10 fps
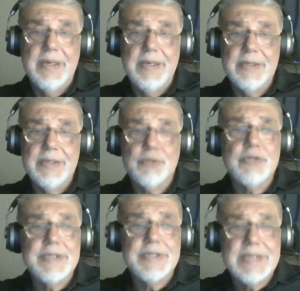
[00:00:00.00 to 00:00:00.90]
to the
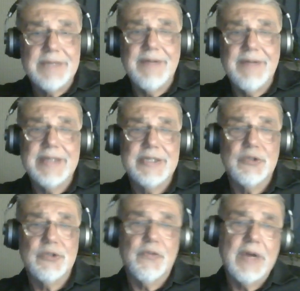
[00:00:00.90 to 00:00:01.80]
disadvantage
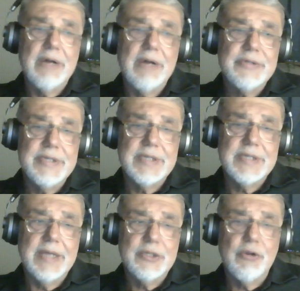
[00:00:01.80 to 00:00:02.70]
of countries
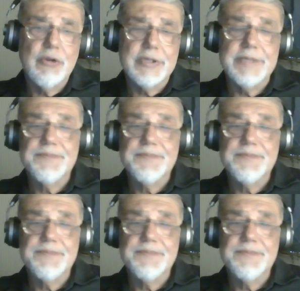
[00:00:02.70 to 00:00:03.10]
like Turkey.